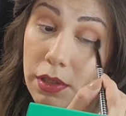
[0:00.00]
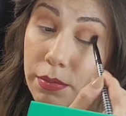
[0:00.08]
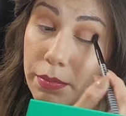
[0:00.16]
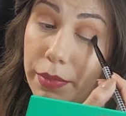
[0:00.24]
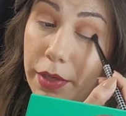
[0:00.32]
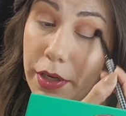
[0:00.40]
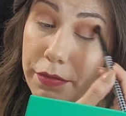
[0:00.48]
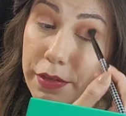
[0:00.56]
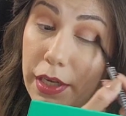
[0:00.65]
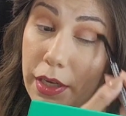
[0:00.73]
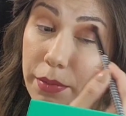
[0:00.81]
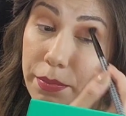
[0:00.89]
and buffed
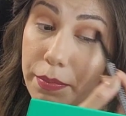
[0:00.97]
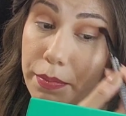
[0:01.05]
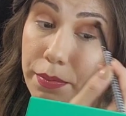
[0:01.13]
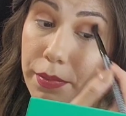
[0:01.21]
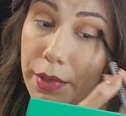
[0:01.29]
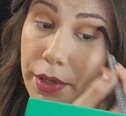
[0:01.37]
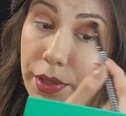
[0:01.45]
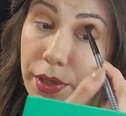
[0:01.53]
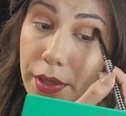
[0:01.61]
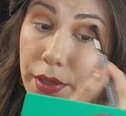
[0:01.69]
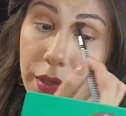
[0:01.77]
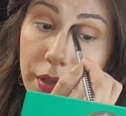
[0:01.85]
up
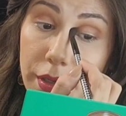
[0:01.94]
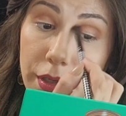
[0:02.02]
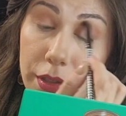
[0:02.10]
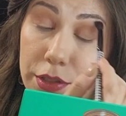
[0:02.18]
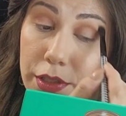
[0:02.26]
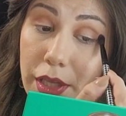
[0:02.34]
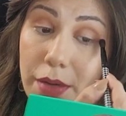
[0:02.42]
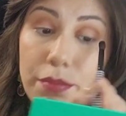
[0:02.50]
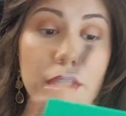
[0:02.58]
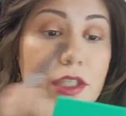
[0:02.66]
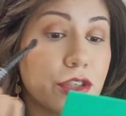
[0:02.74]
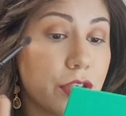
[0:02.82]
into that
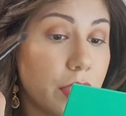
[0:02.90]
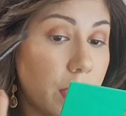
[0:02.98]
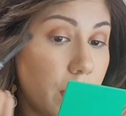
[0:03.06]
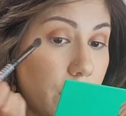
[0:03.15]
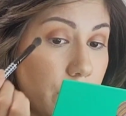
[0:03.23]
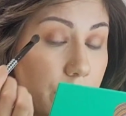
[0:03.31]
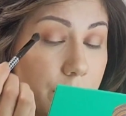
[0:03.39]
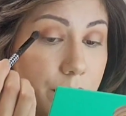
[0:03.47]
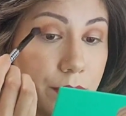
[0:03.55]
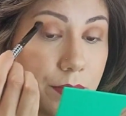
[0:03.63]
mustardy color.